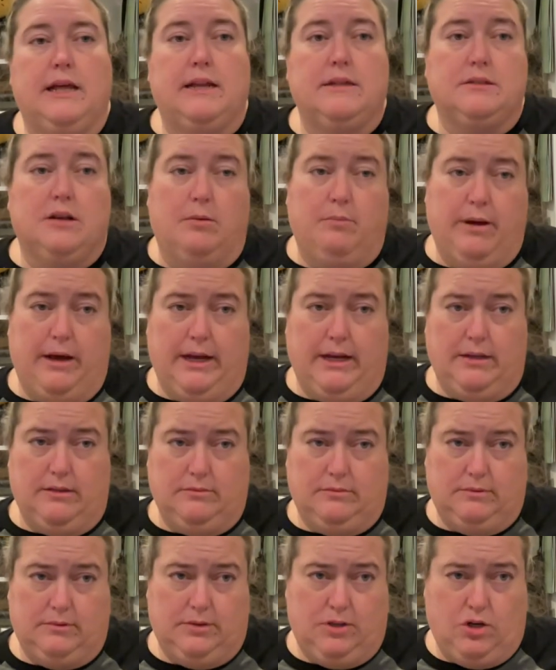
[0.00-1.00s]
all my
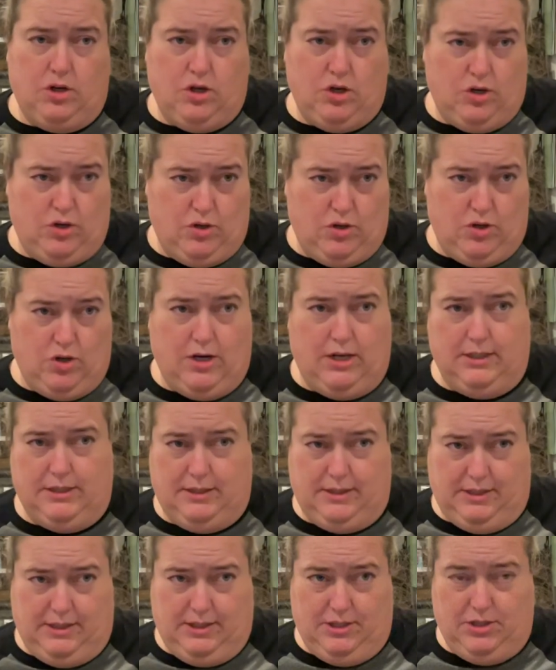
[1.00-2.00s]
cross
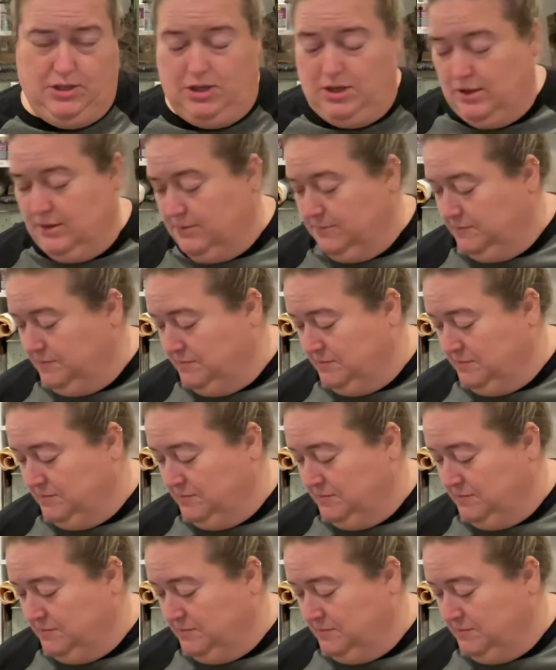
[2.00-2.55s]
stitch haul.